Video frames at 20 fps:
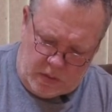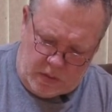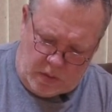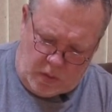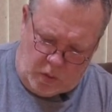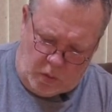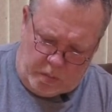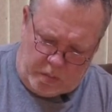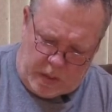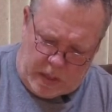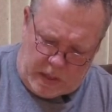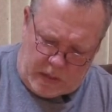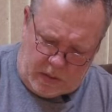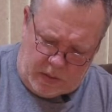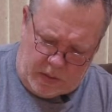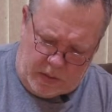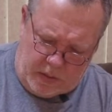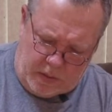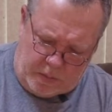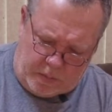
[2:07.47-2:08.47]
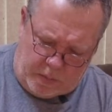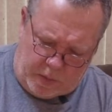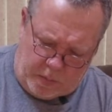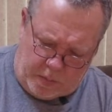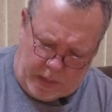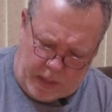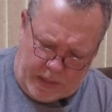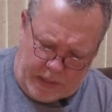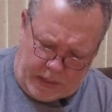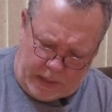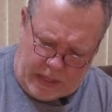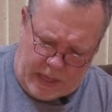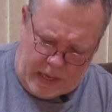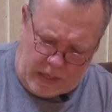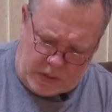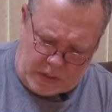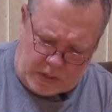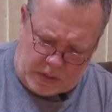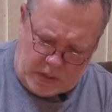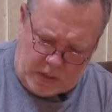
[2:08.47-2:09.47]
Whole bottle in the pint
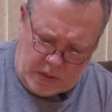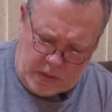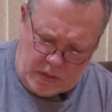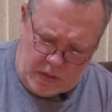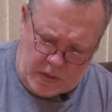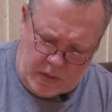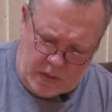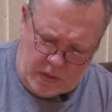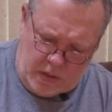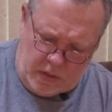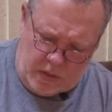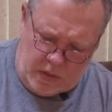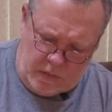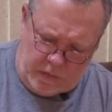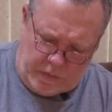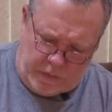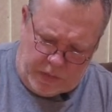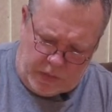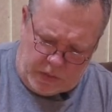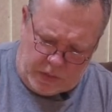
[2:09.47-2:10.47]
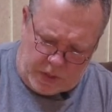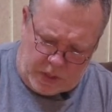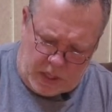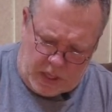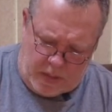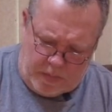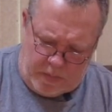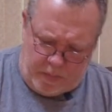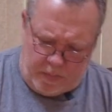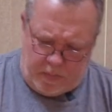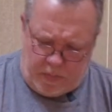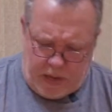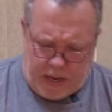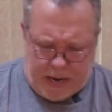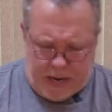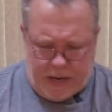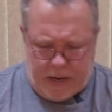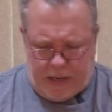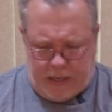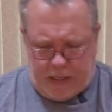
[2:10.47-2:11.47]
glass. Fills it up.
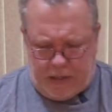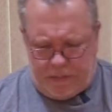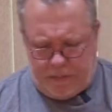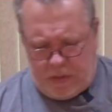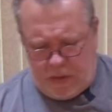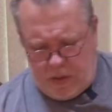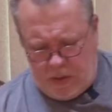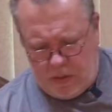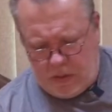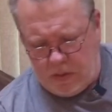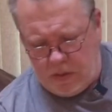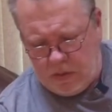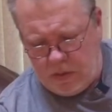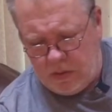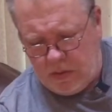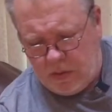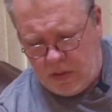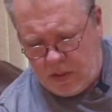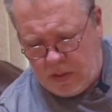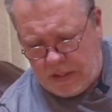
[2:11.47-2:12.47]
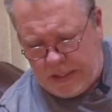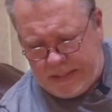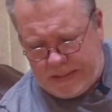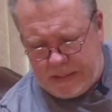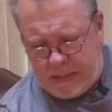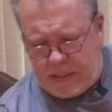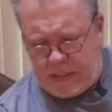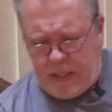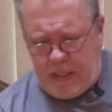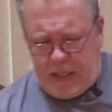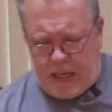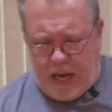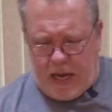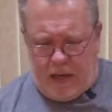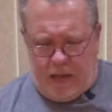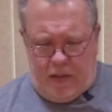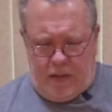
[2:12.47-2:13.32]
Head even. Like to see that.